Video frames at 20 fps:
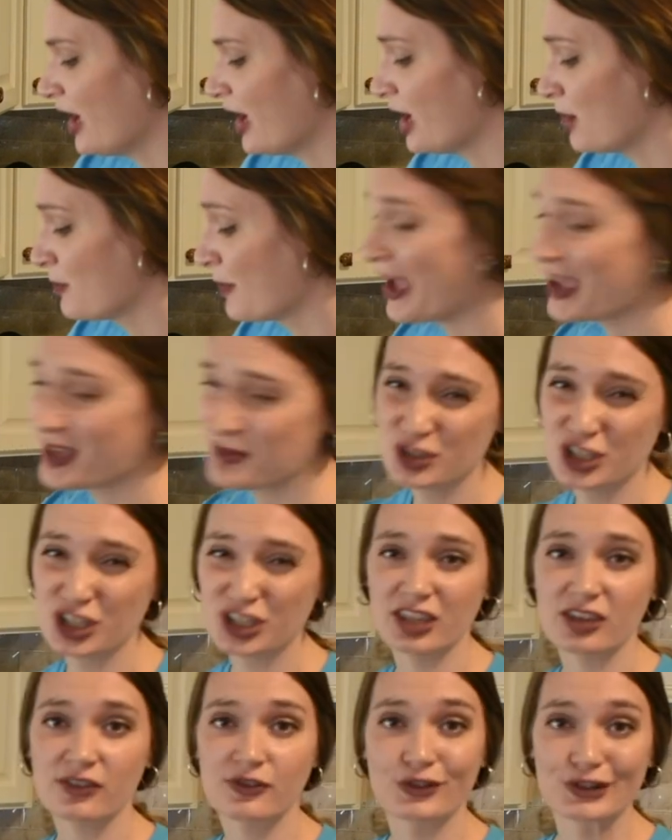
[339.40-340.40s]
um, I'm
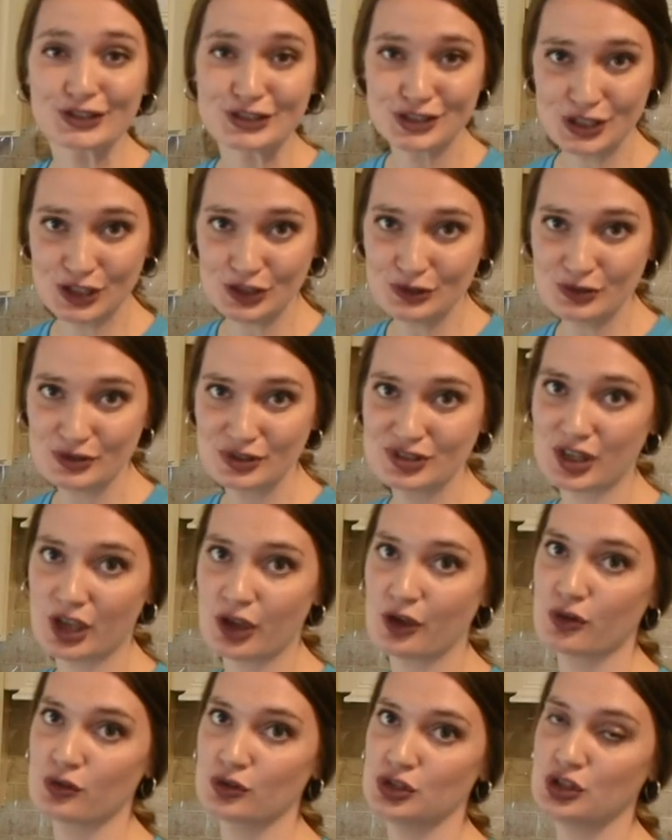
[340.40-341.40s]
cooking for two,
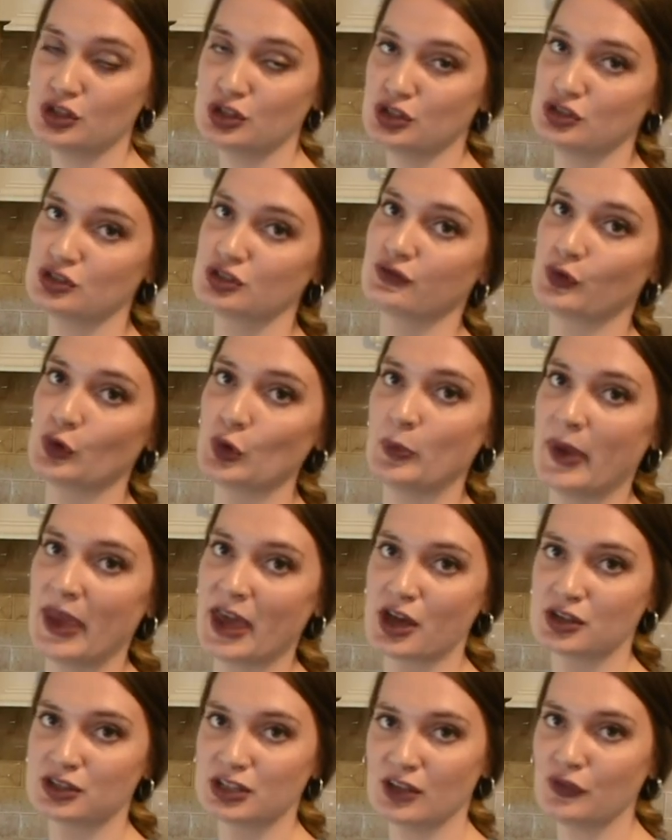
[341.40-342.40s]
so you can use a full
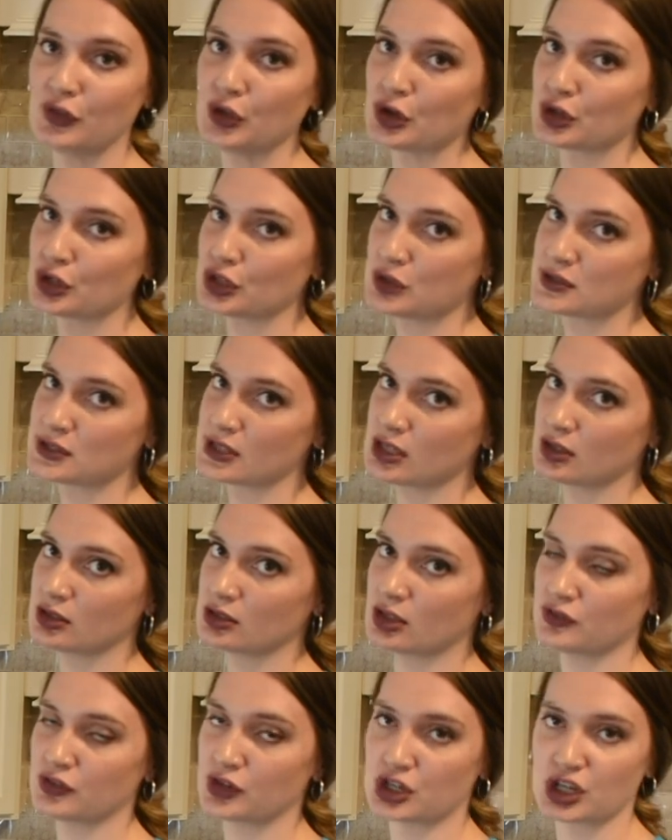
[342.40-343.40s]
pound if you're
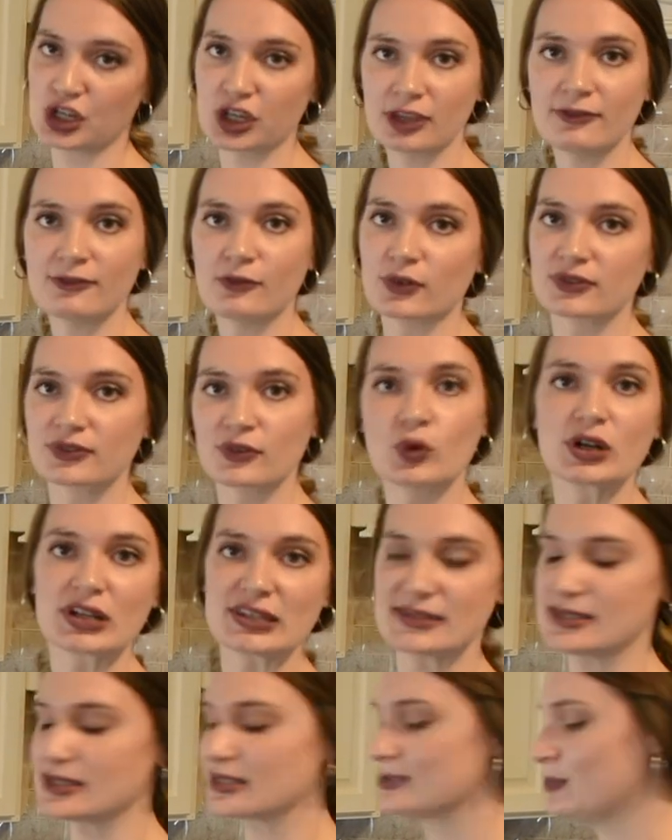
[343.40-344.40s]
using if you're cooking for four to
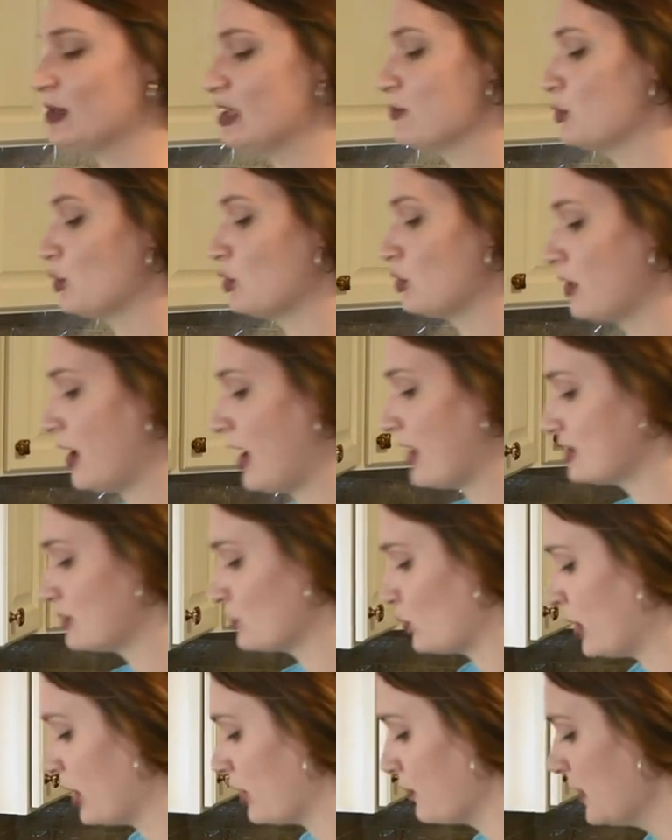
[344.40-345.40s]
six people
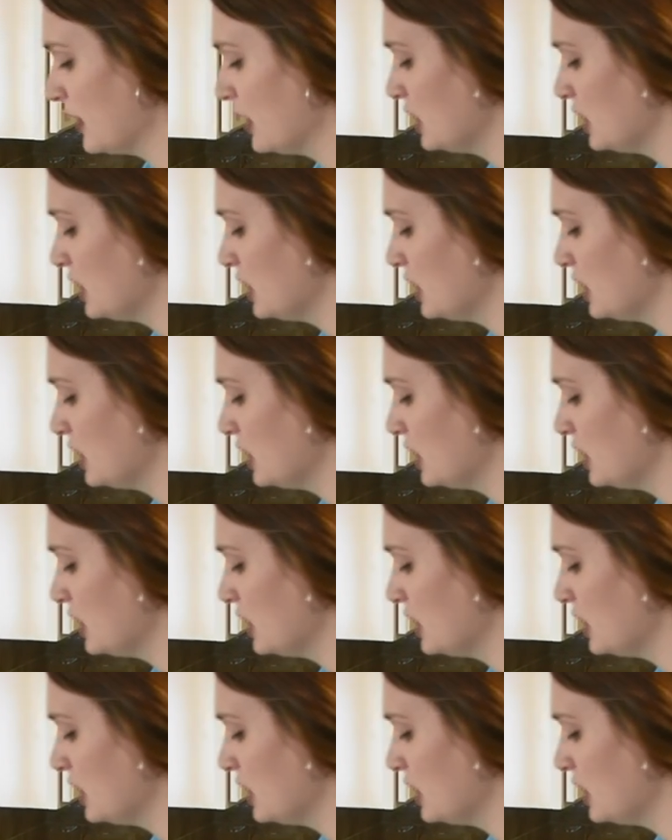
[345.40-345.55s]
as well.